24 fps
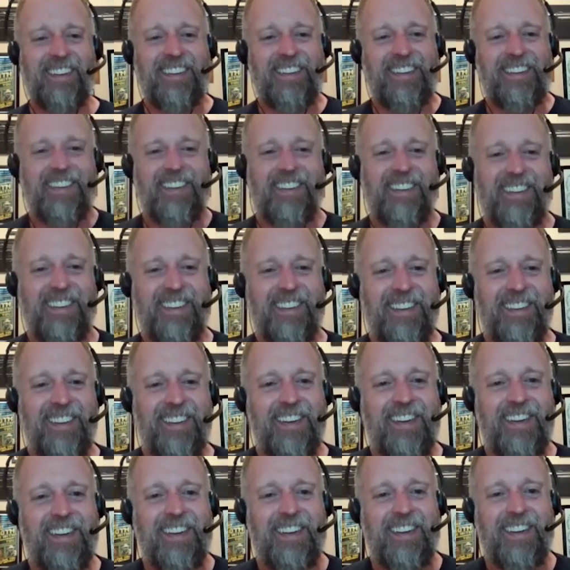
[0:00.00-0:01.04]
You've also
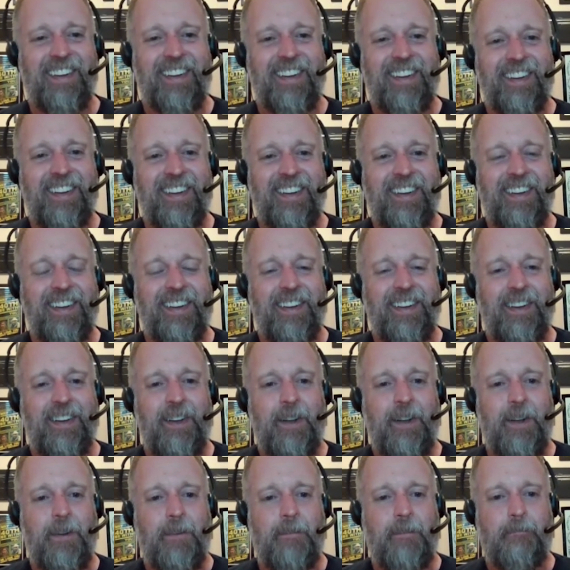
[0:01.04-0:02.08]
talked about,
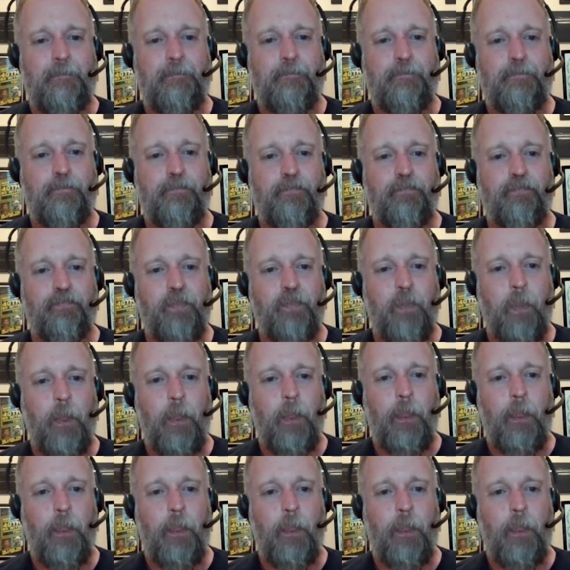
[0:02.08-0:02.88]
at least through some of